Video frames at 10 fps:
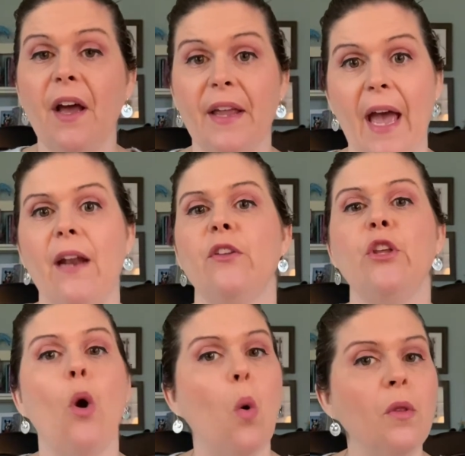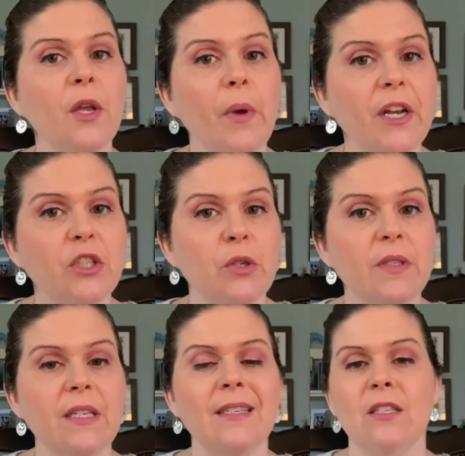again, the only way to choose
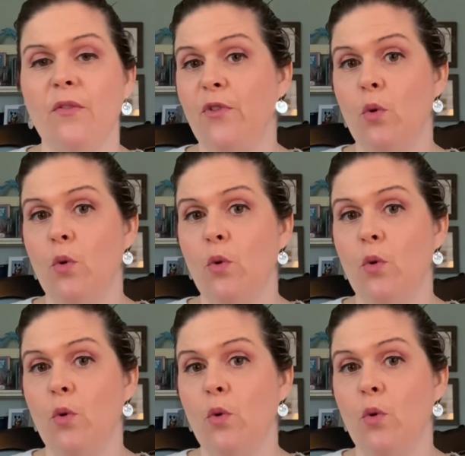this is if